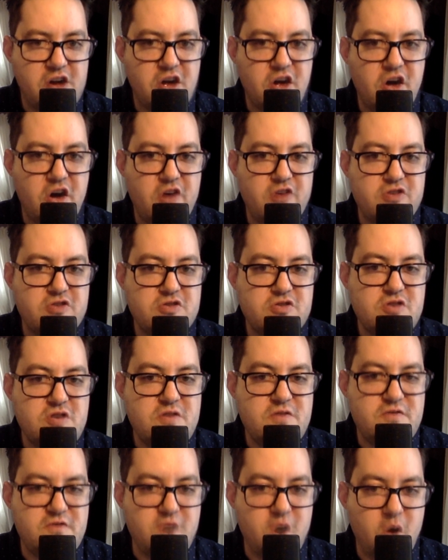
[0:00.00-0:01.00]
It is the
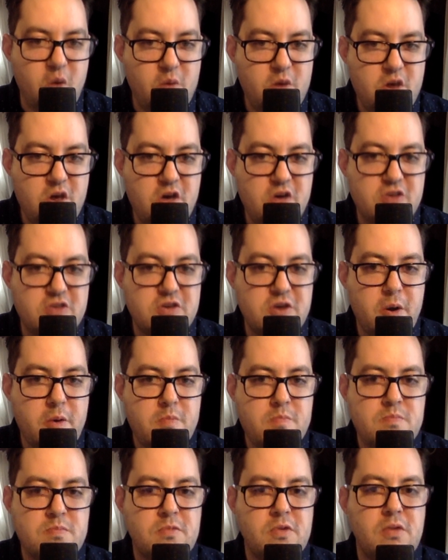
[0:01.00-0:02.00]
foamiest
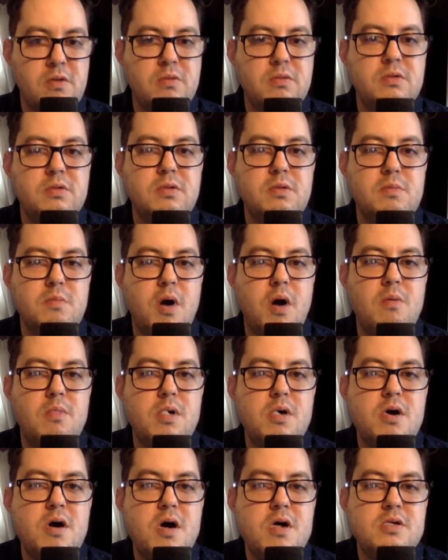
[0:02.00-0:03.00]

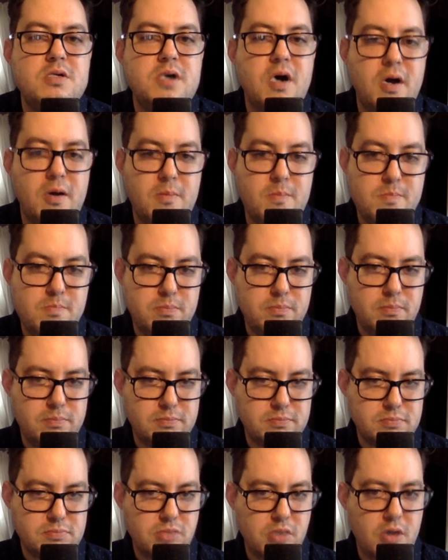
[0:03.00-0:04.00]
bubbly thing
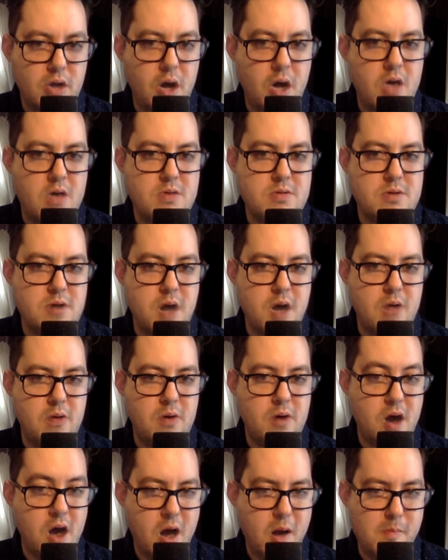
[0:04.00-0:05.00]
I've
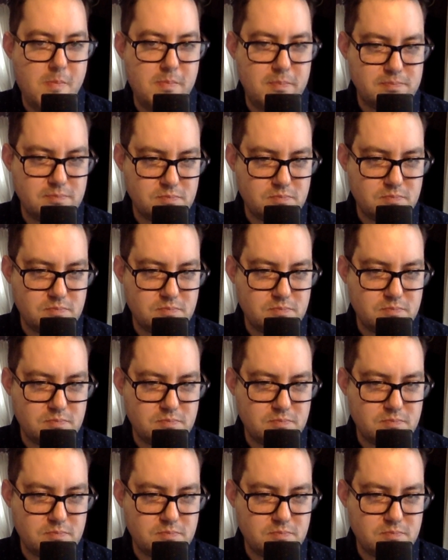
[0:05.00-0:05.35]
ever had.